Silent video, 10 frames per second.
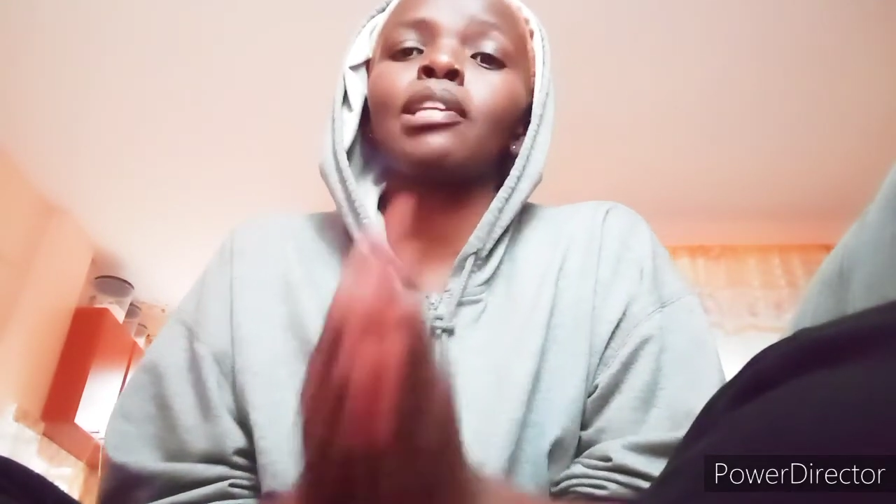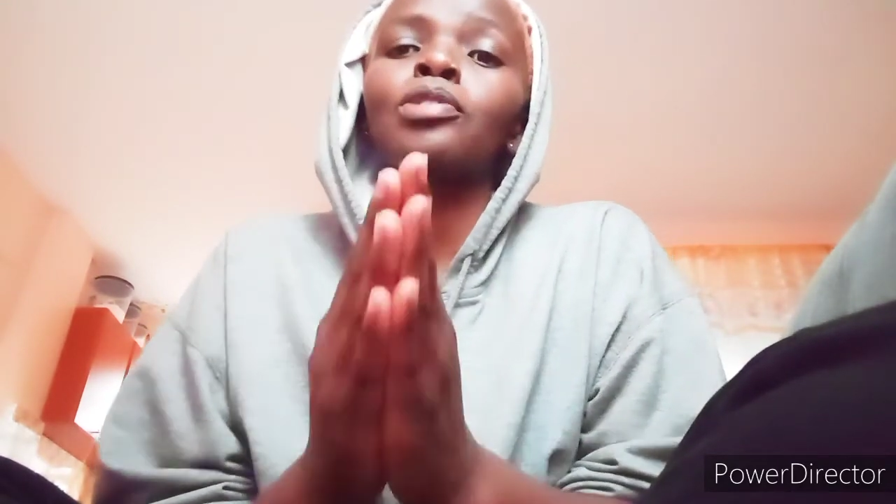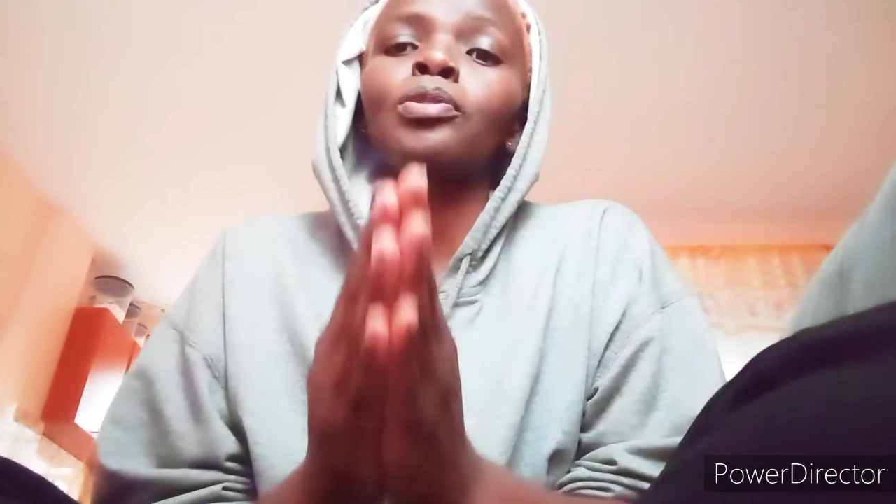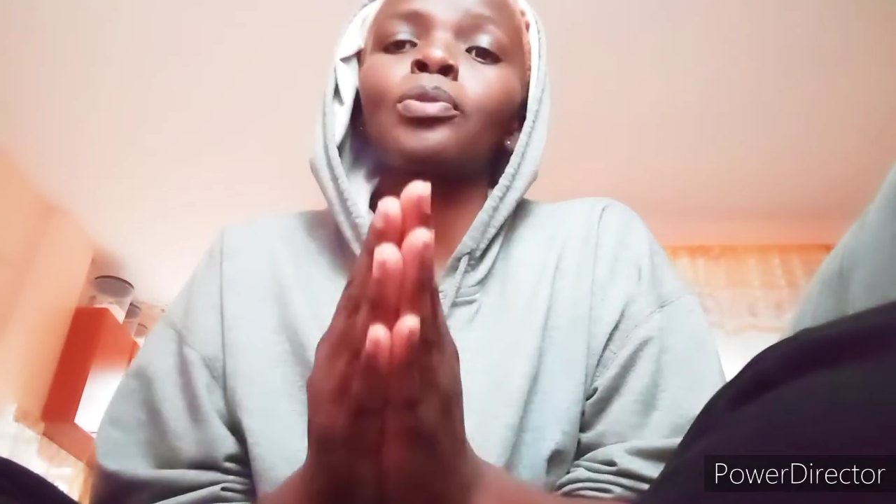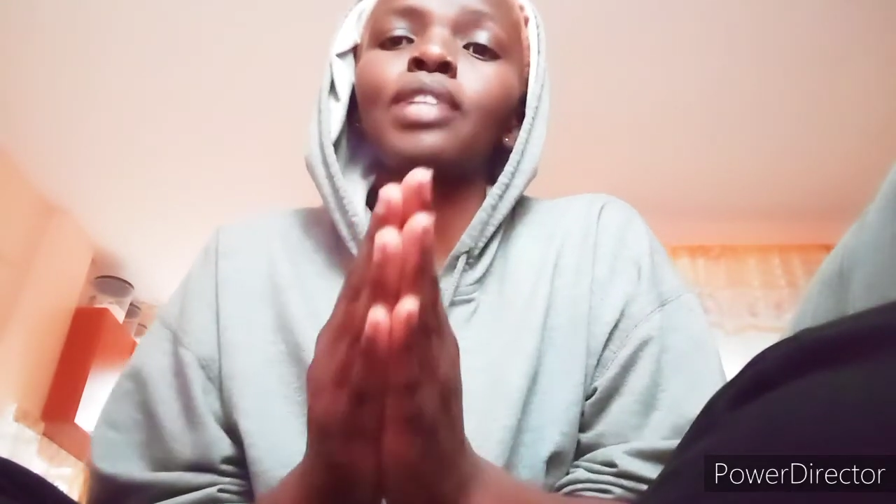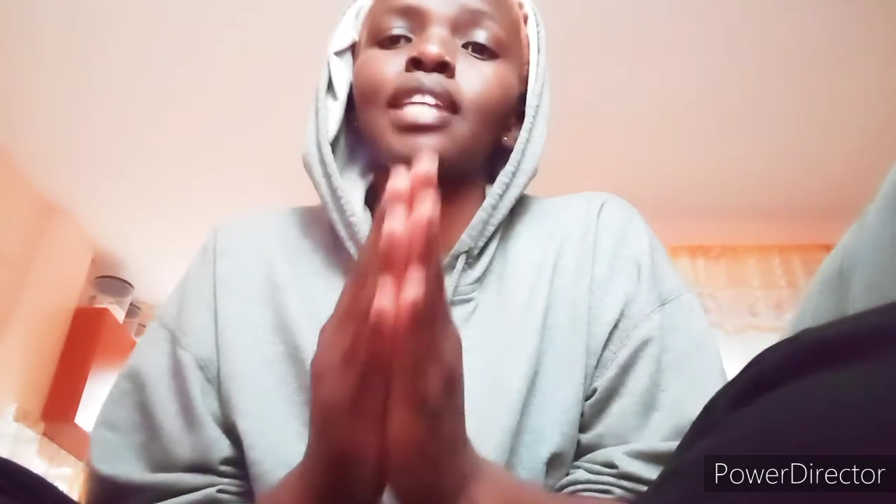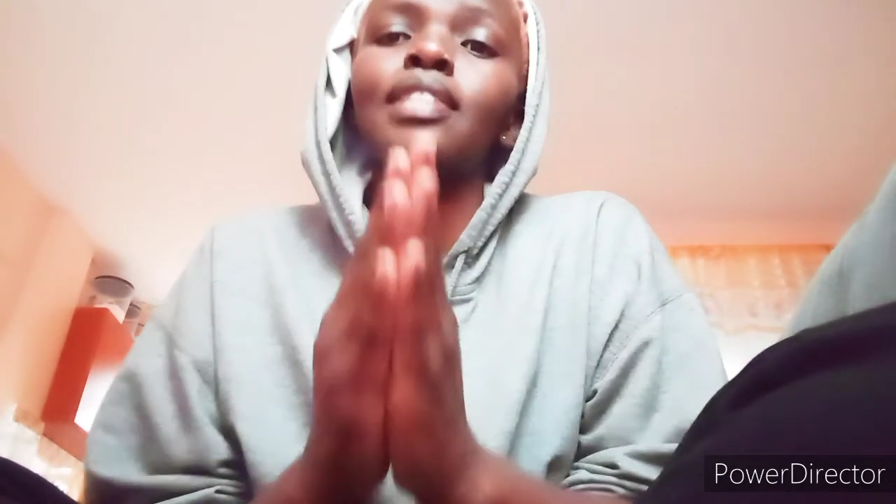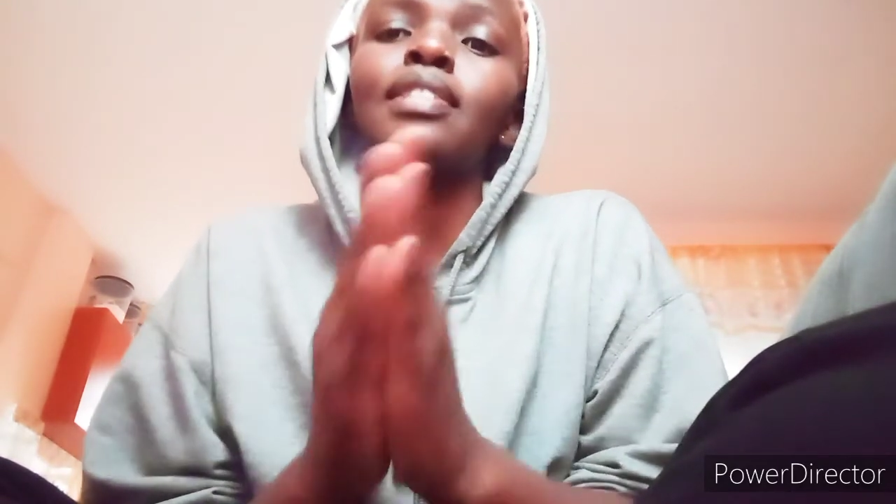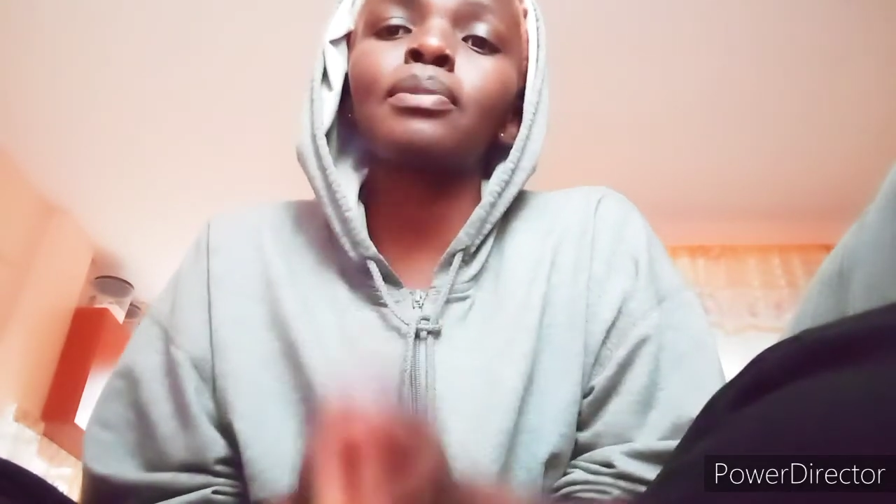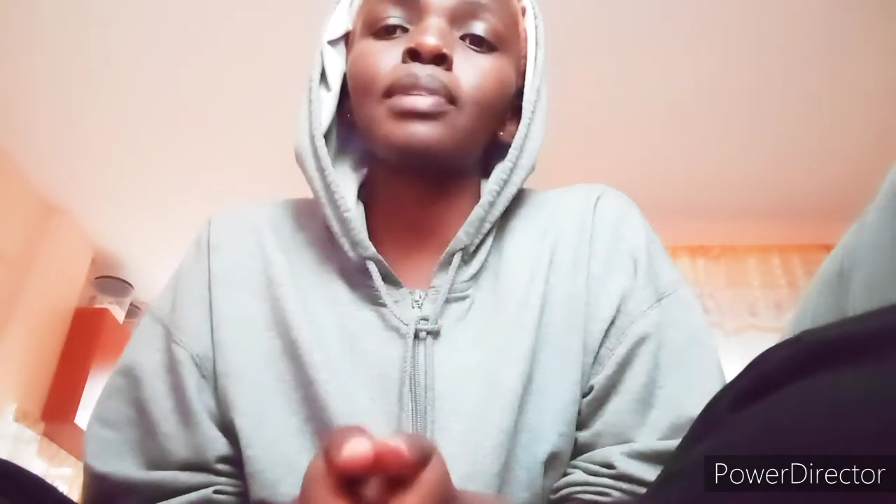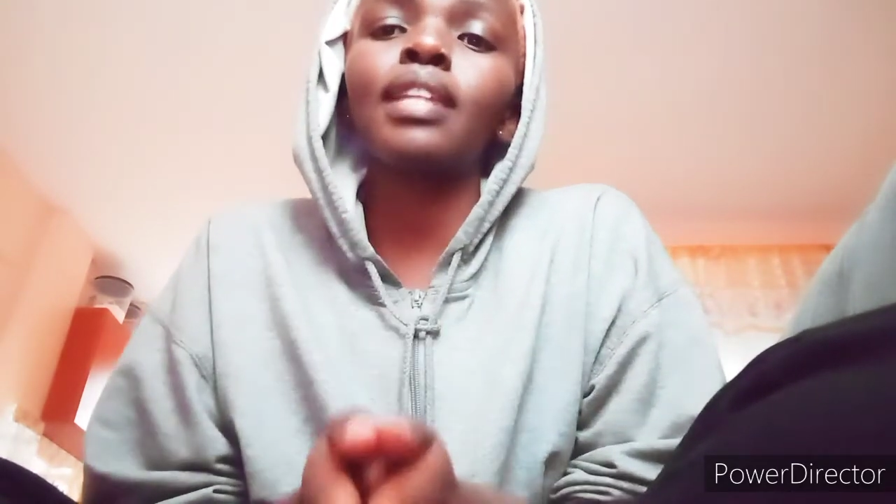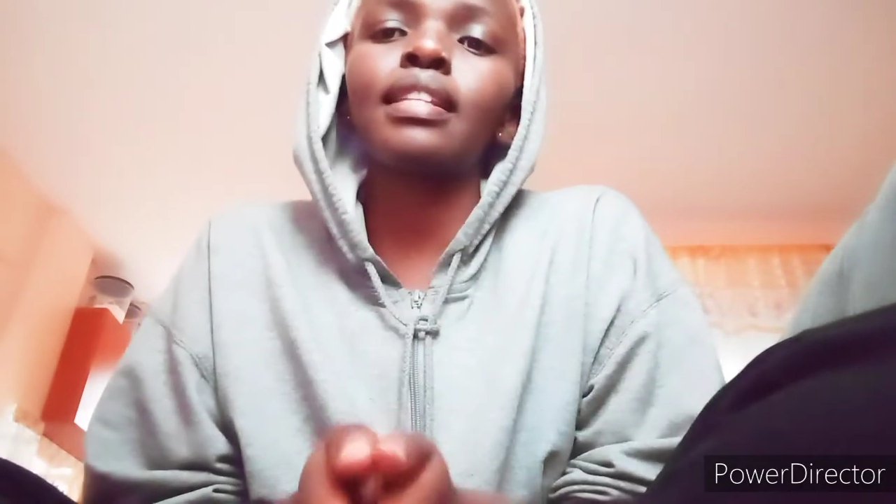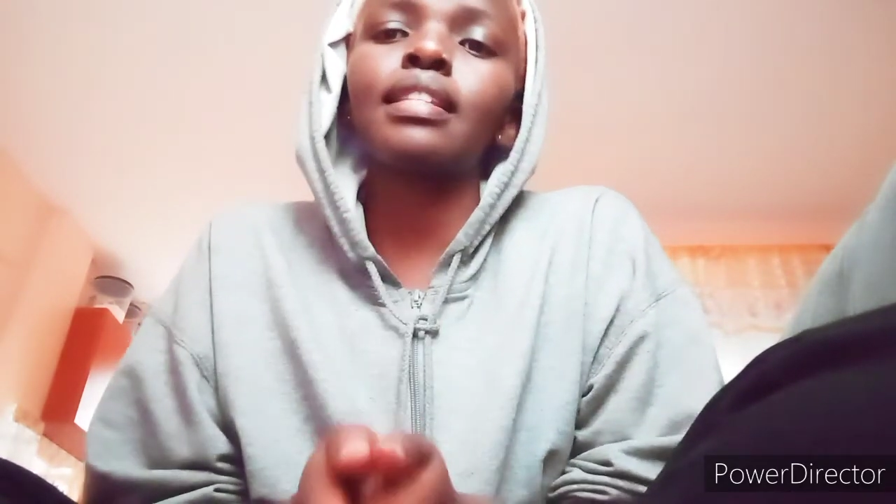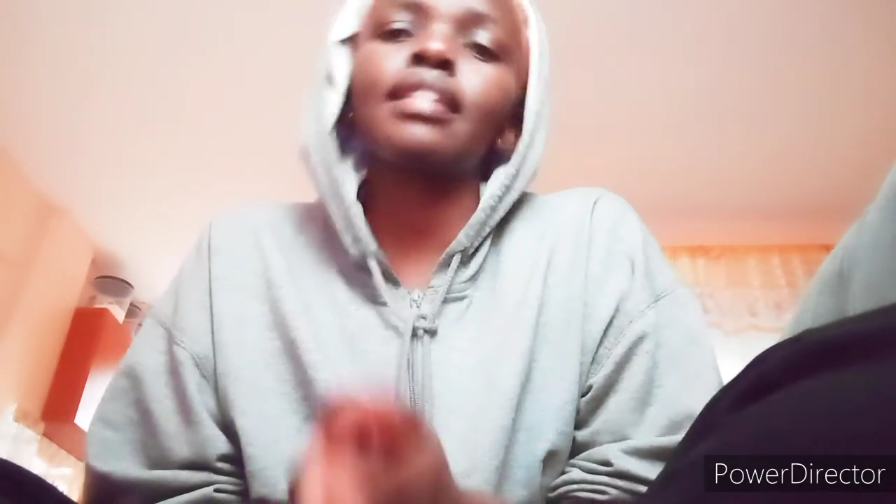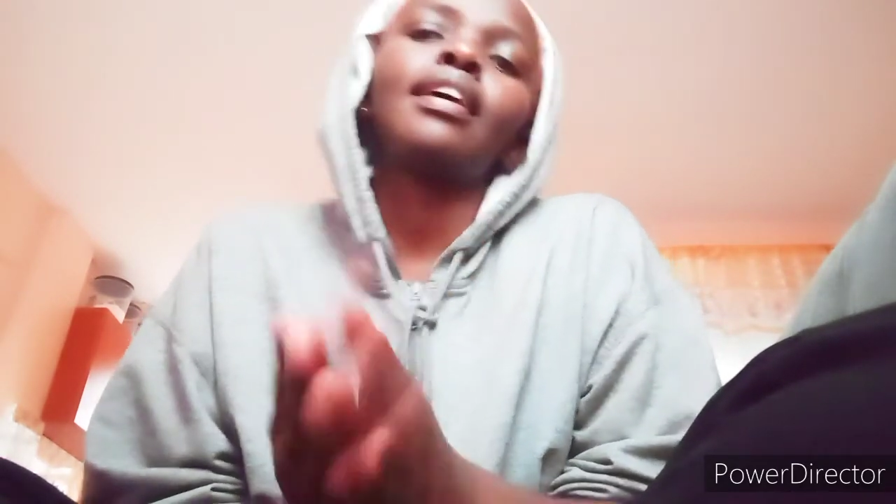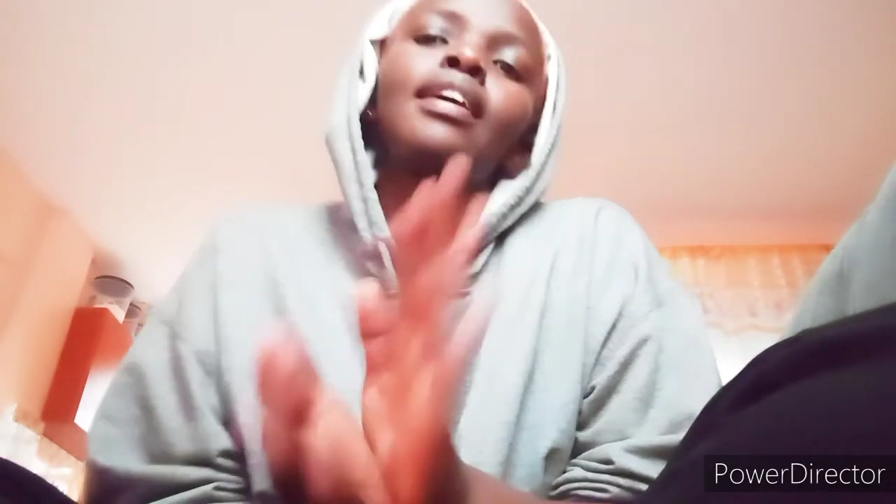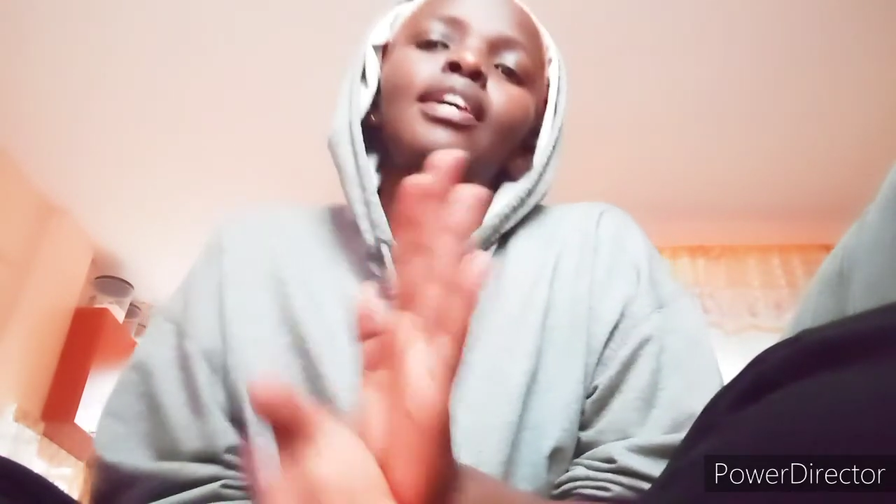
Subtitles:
but it took just 2 days